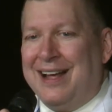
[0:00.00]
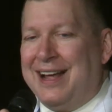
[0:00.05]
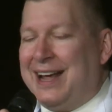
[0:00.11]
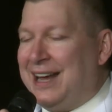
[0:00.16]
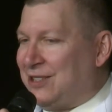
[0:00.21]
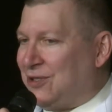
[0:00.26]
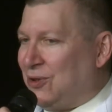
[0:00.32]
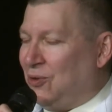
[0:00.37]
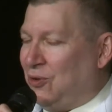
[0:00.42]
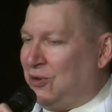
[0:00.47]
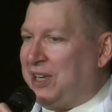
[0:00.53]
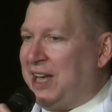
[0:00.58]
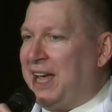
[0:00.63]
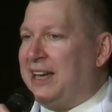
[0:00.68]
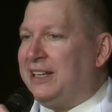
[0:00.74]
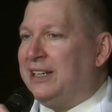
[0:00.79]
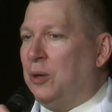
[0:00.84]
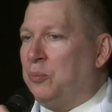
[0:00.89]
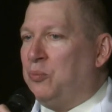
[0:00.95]
He said,
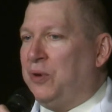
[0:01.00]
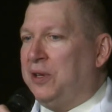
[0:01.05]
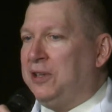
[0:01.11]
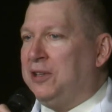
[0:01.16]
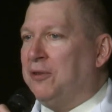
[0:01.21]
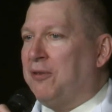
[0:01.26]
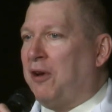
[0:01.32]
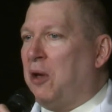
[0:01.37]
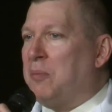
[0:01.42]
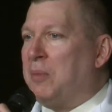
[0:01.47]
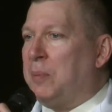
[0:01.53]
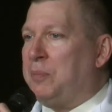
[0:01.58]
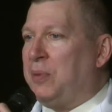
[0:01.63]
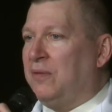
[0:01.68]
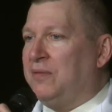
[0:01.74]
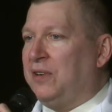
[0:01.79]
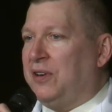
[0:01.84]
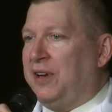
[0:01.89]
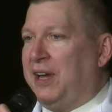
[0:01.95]
"Okay, now bring your arm up
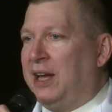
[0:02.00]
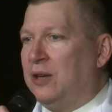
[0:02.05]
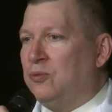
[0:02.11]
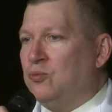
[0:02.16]
over your head.